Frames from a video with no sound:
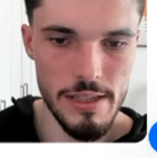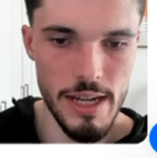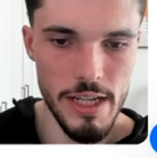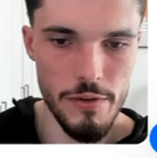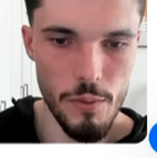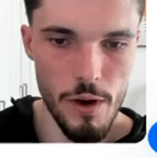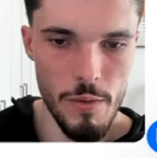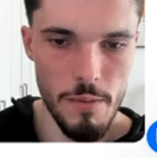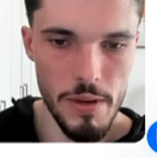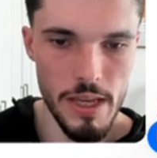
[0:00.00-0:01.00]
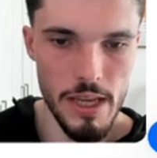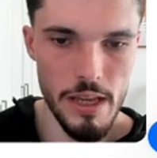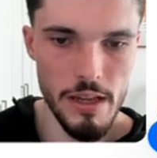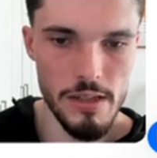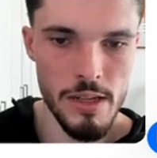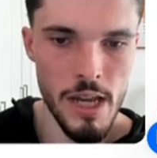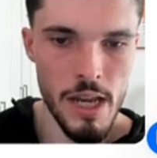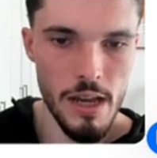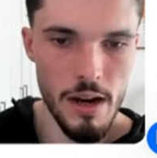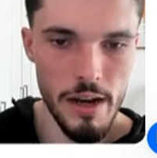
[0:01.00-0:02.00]
the settings for the warm-up, is
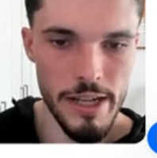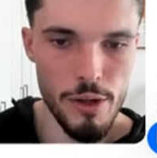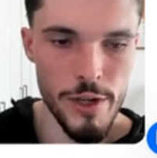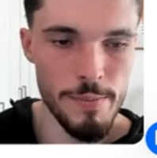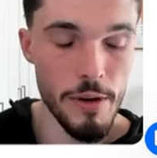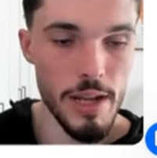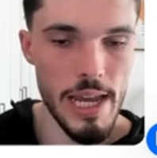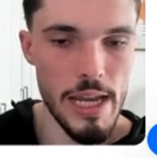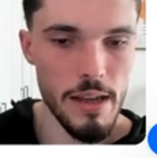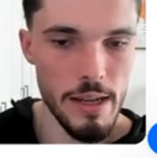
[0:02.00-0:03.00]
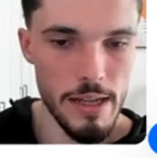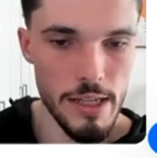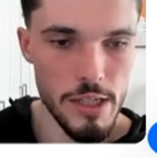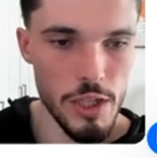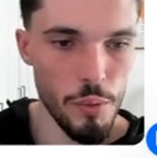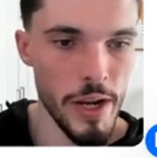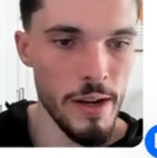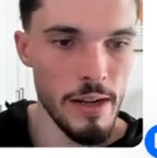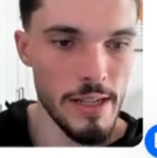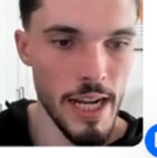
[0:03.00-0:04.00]
increase per day is
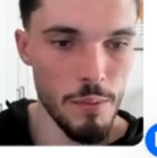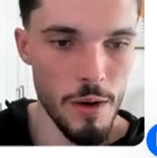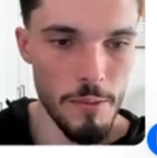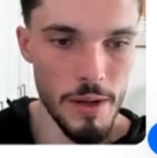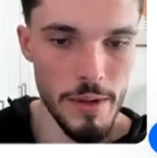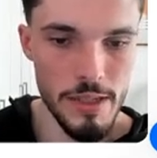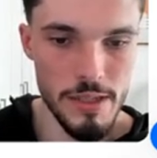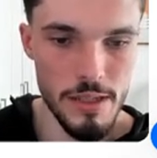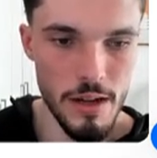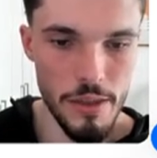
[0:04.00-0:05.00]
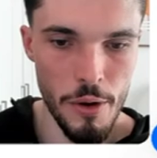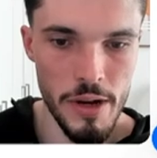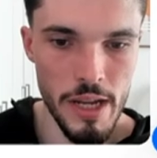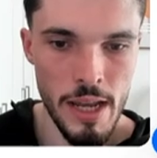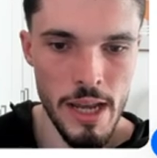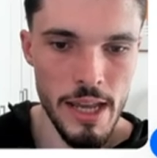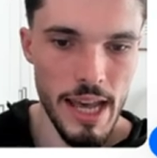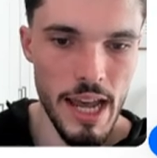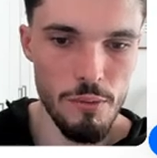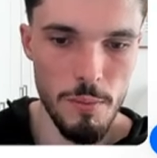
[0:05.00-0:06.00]
3, daily warm-up limit is 30,
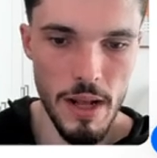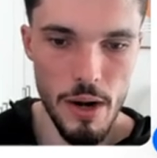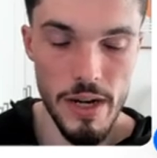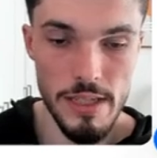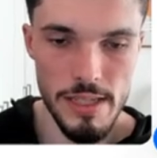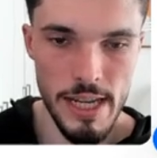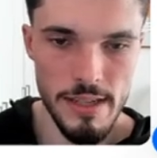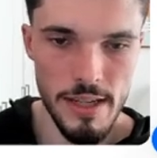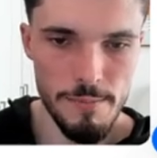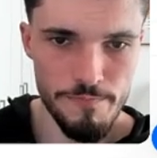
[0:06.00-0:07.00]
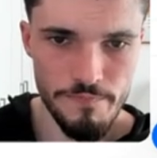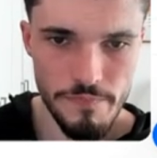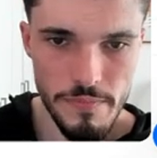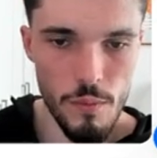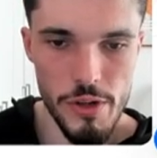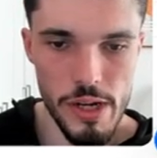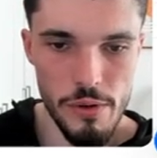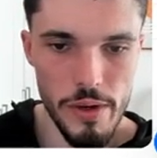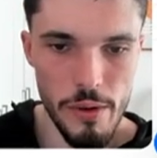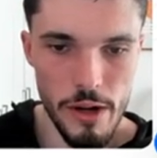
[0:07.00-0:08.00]
and reply rate is 60. What you can
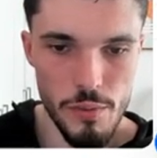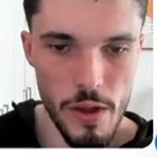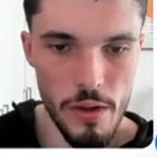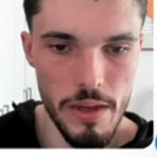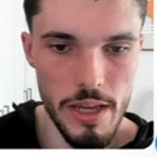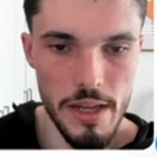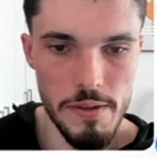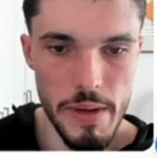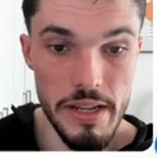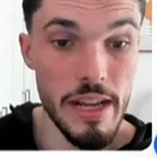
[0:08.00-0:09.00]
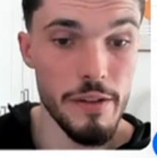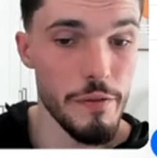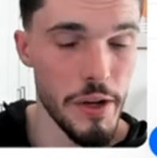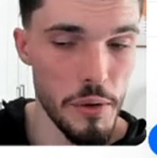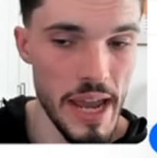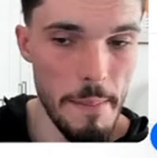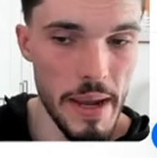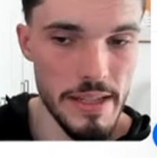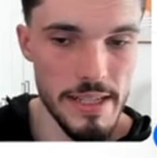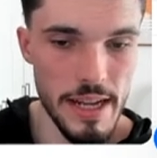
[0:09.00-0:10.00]
do here as well is basically configure
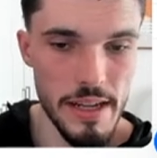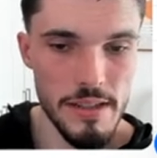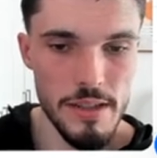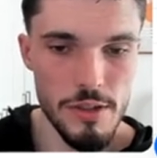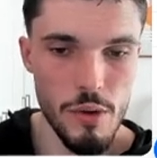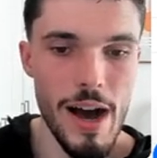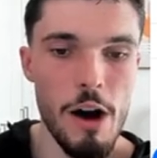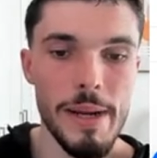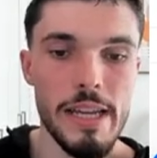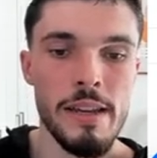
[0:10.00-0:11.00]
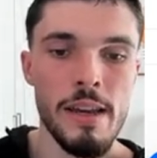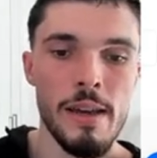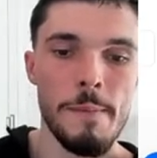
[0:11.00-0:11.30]
campaign settings. So how many,